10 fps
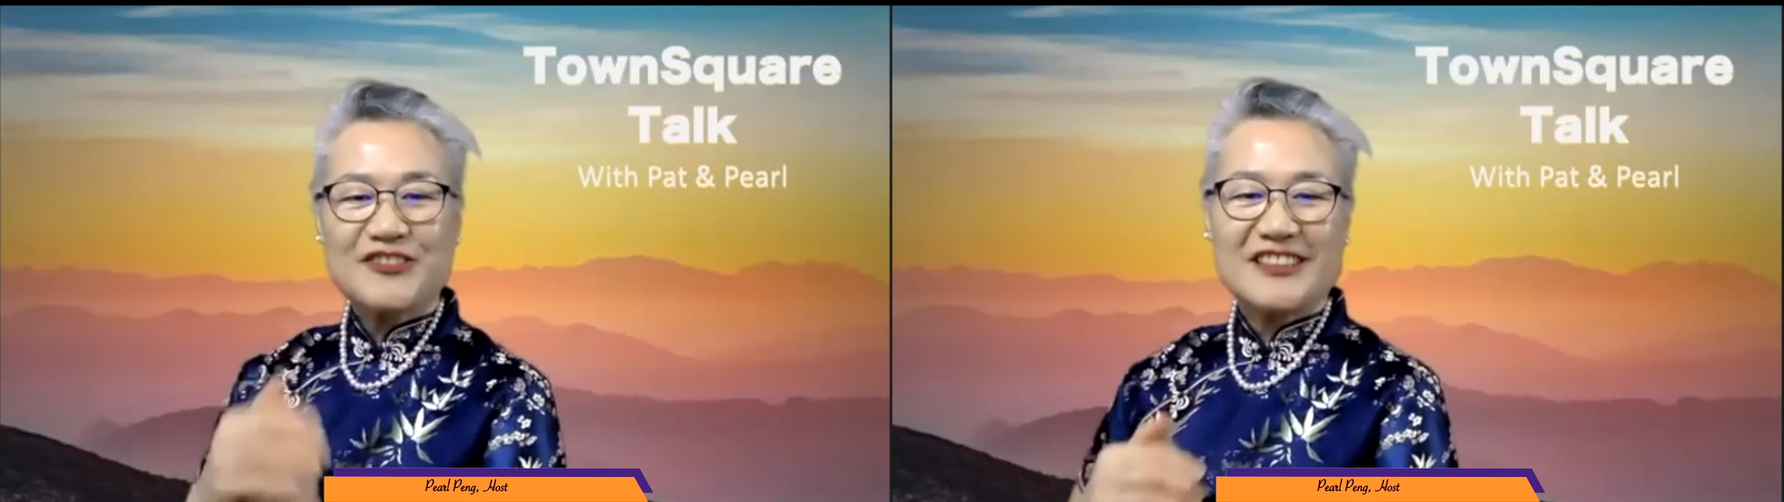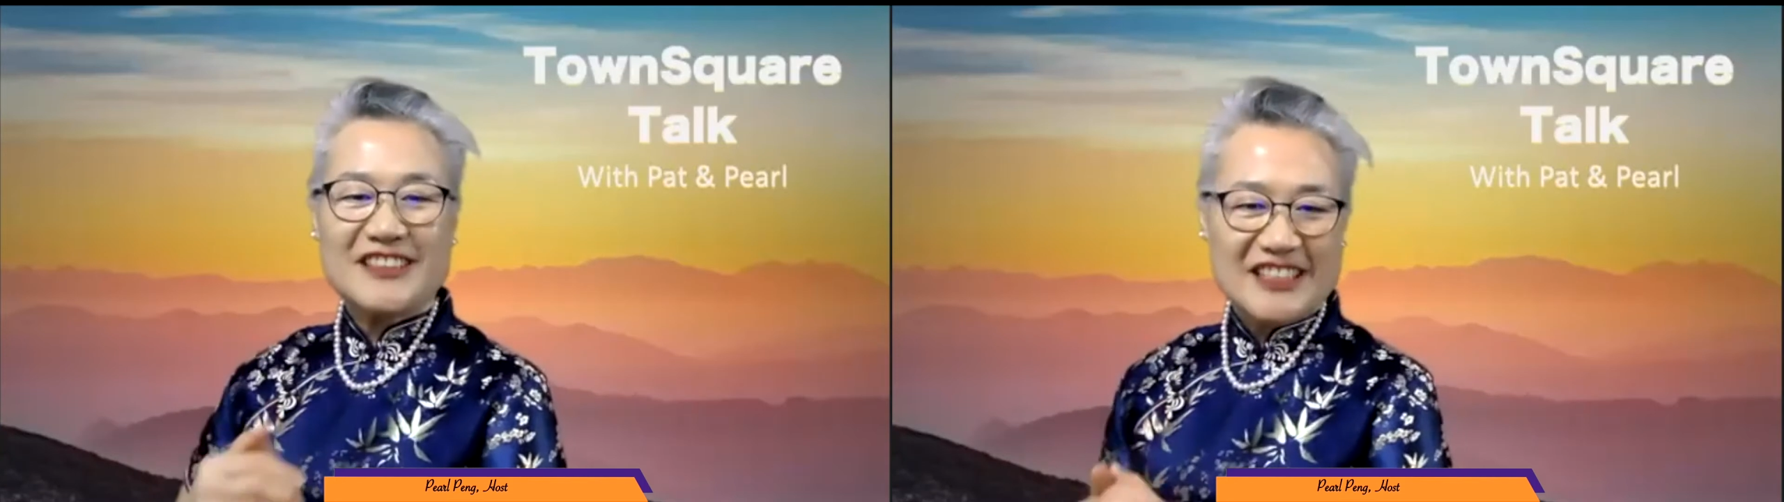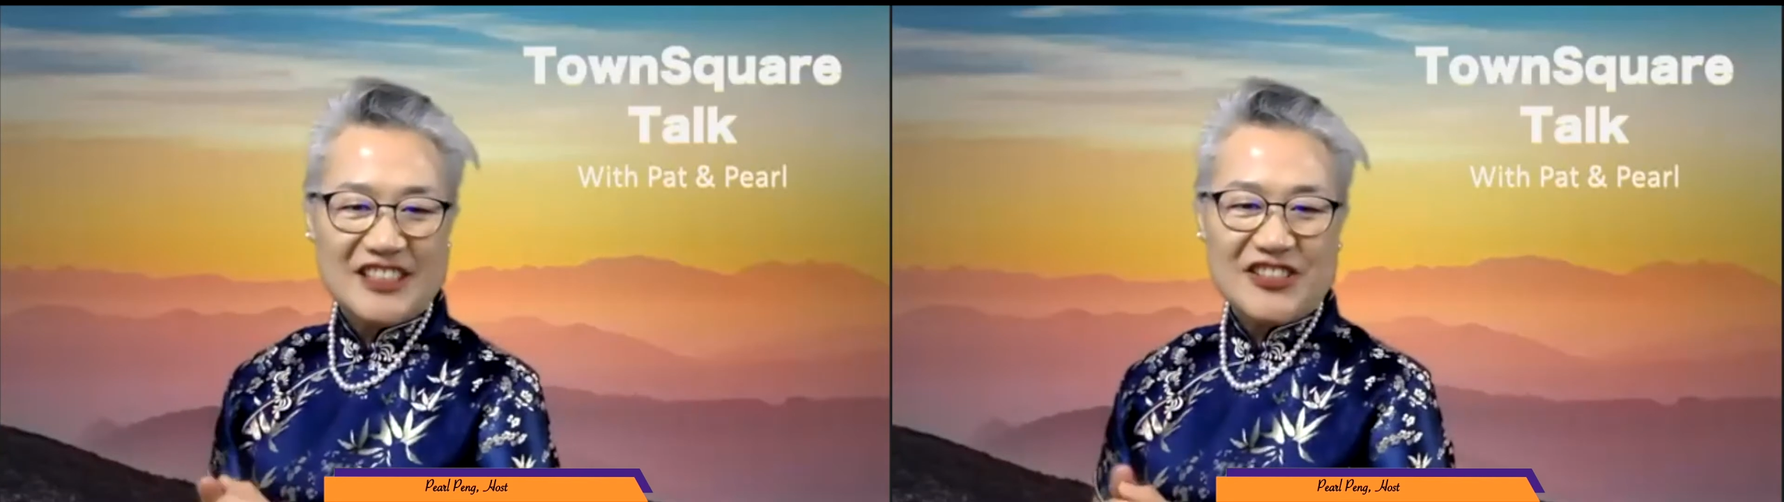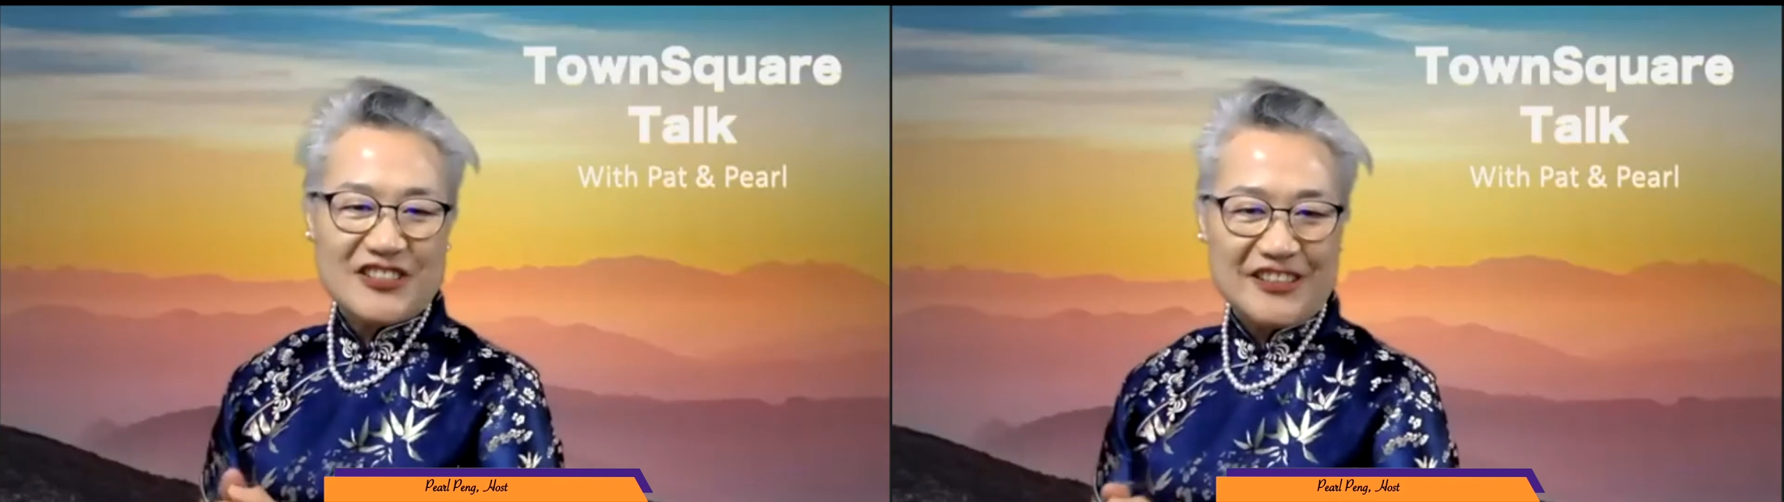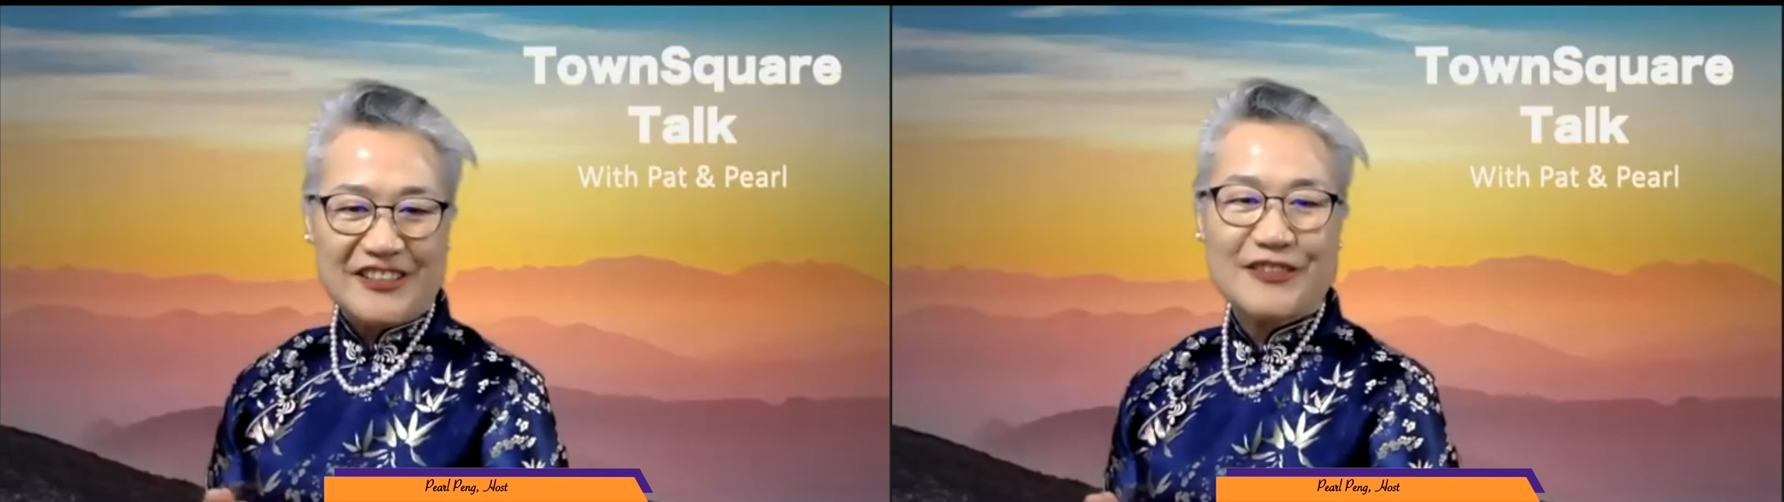niche
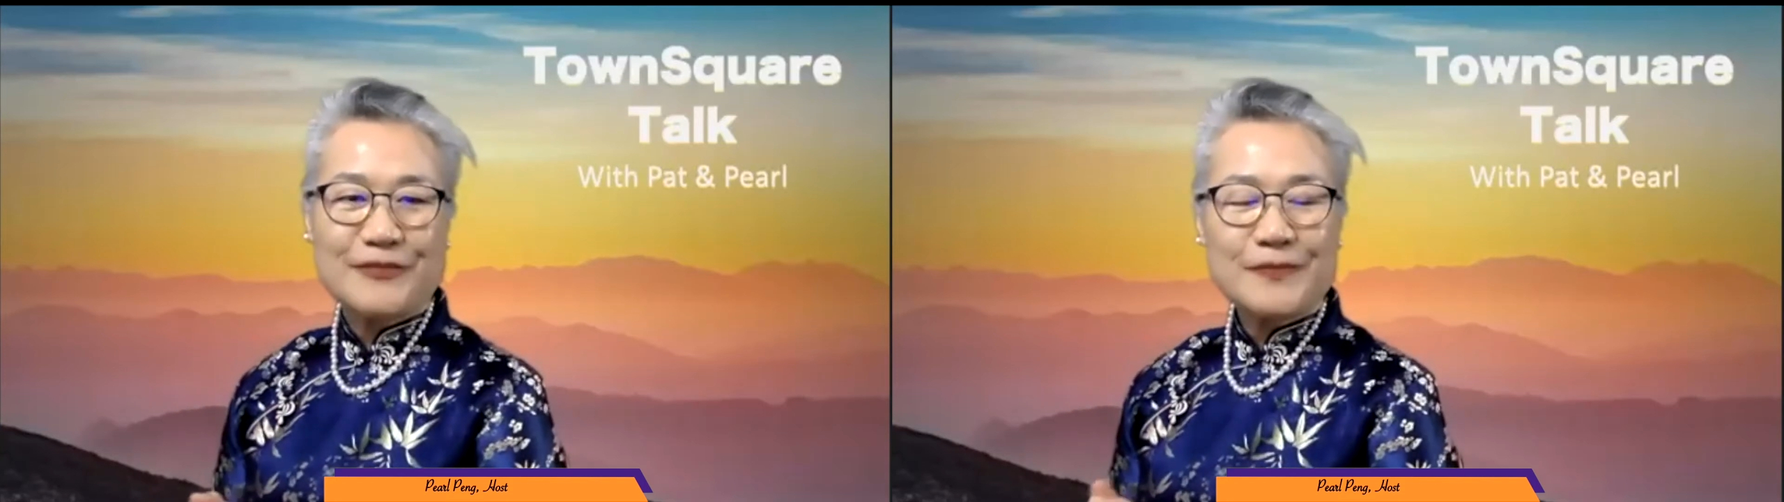here,